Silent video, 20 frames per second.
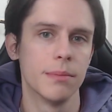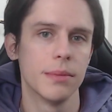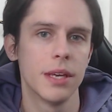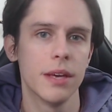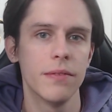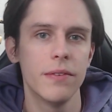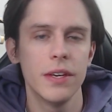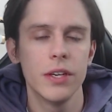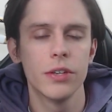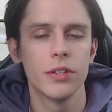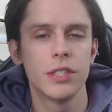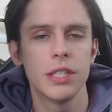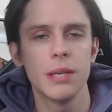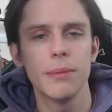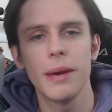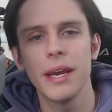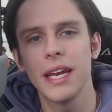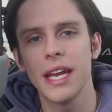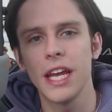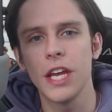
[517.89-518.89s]
giving your
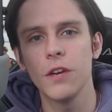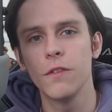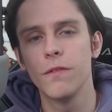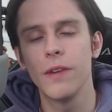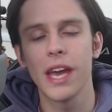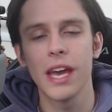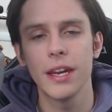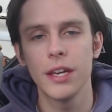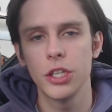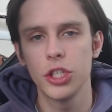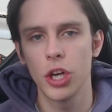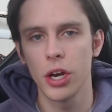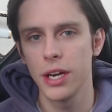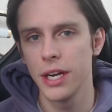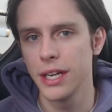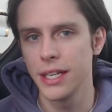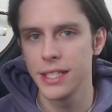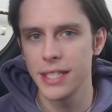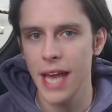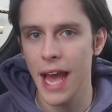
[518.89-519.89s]
teammate advantage on
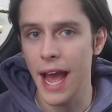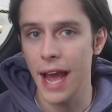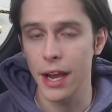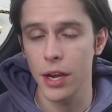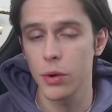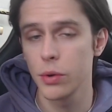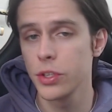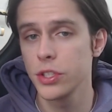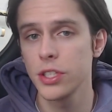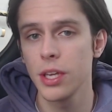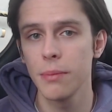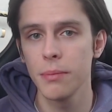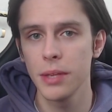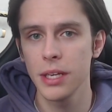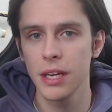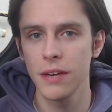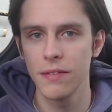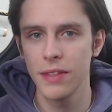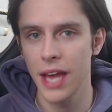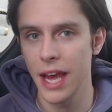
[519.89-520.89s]
an attack or
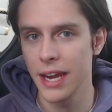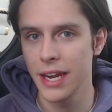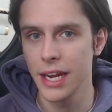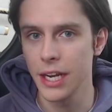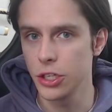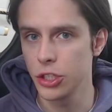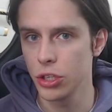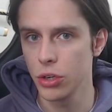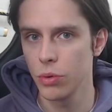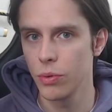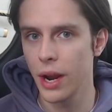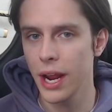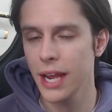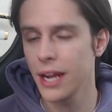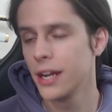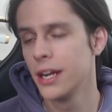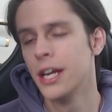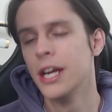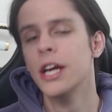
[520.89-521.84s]
something of that nature, right?